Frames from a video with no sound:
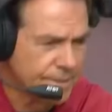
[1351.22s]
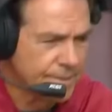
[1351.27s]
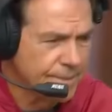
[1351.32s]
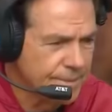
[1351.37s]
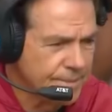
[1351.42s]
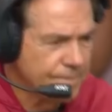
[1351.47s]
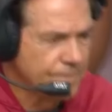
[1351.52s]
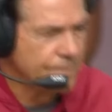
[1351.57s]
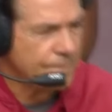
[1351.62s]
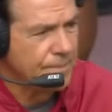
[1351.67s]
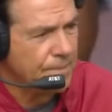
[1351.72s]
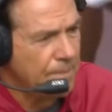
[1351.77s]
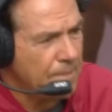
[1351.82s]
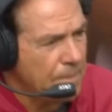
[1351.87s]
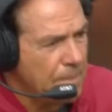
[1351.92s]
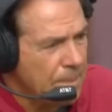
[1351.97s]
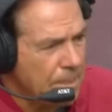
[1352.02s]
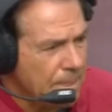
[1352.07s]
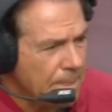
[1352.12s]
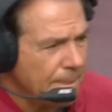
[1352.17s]
all that much?
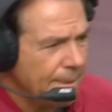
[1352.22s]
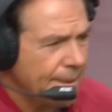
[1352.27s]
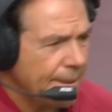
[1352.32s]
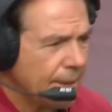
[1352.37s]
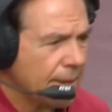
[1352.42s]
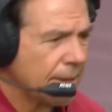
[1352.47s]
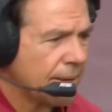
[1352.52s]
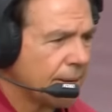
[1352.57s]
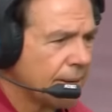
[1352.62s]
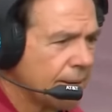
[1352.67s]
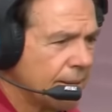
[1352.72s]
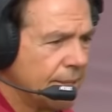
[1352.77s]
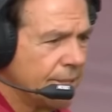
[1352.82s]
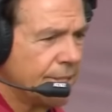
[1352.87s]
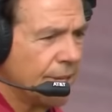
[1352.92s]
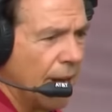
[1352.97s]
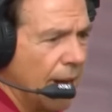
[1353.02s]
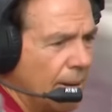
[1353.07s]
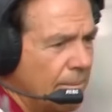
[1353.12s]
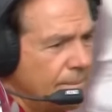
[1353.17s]
I don't.
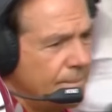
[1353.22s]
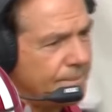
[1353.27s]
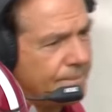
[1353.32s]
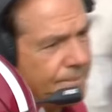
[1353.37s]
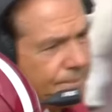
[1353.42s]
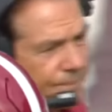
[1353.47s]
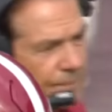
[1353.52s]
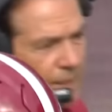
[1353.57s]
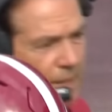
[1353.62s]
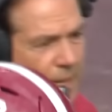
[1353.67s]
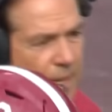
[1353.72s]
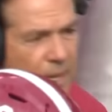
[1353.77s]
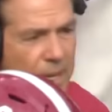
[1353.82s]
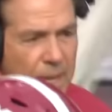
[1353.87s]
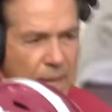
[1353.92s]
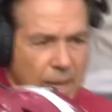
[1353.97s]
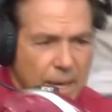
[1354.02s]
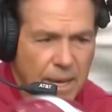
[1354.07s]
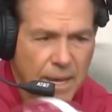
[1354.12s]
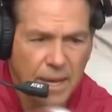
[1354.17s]
I don't think a lot of these
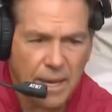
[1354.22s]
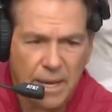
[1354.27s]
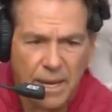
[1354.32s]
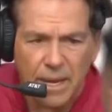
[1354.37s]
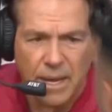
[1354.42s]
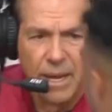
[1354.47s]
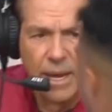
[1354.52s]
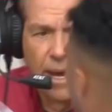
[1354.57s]
kids that